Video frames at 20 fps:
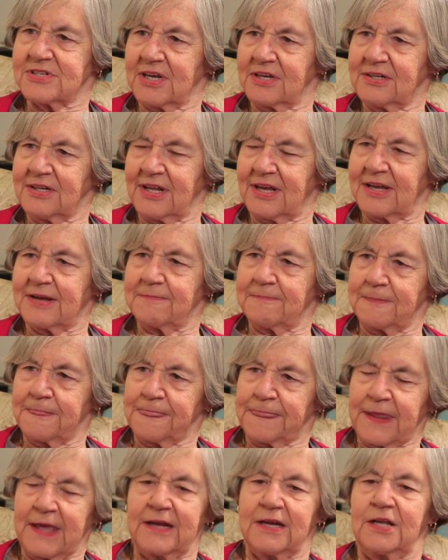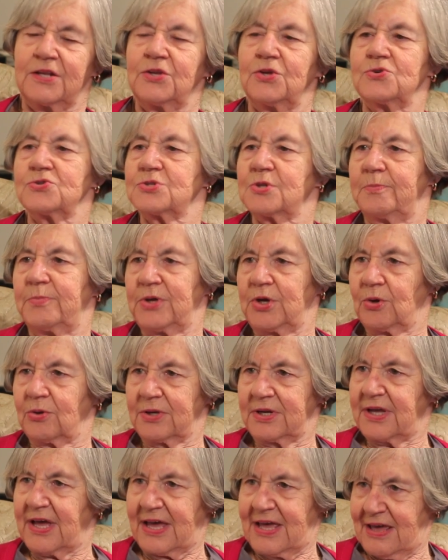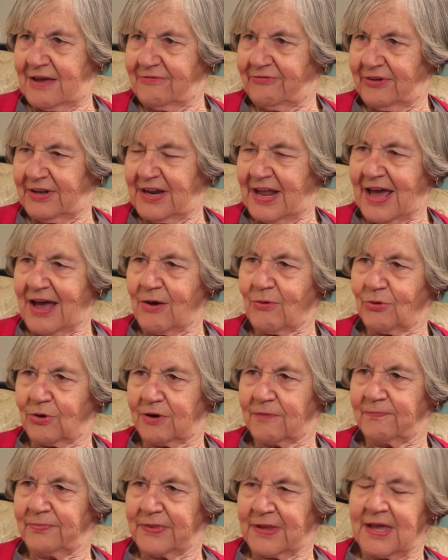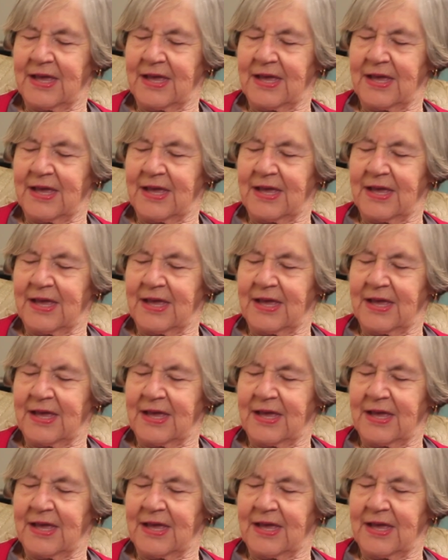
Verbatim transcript: Sunday. And it used to be only a half an hour.